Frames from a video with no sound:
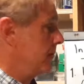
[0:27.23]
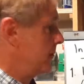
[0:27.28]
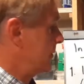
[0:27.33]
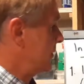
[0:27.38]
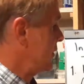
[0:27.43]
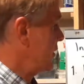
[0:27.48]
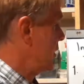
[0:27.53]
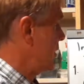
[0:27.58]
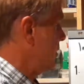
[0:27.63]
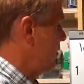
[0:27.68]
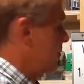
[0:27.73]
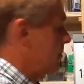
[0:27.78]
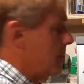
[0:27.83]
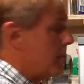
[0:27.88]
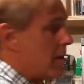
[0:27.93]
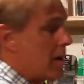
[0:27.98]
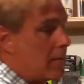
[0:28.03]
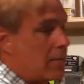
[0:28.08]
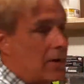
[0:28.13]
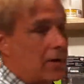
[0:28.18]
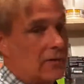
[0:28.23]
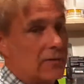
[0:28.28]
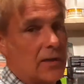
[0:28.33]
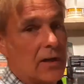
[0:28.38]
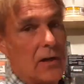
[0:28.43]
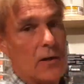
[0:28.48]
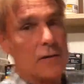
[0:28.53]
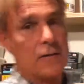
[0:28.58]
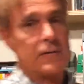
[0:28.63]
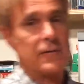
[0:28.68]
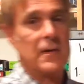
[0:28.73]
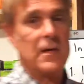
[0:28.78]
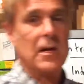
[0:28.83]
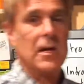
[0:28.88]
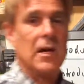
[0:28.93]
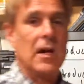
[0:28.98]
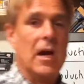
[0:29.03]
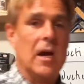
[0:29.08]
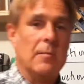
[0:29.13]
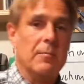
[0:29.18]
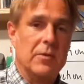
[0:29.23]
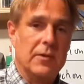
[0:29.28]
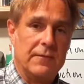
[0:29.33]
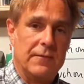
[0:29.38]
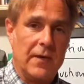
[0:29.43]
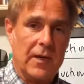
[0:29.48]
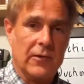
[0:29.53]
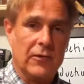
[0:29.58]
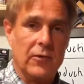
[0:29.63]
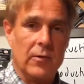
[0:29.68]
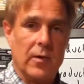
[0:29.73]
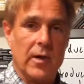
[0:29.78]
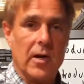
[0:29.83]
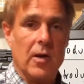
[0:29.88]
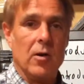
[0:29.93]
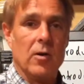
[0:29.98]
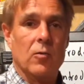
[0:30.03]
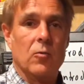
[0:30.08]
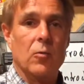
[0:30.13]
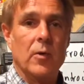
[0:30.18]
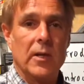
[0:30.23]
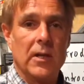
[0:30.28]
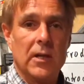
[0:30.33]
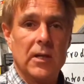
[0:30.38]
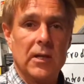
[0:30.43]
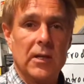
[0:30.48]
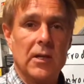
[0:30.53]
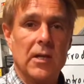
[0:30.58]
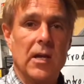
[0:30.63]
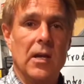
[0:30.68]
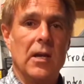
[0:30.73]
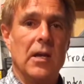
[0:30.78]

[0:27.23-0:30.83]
So about myself, I'm Professor Eric Wicke.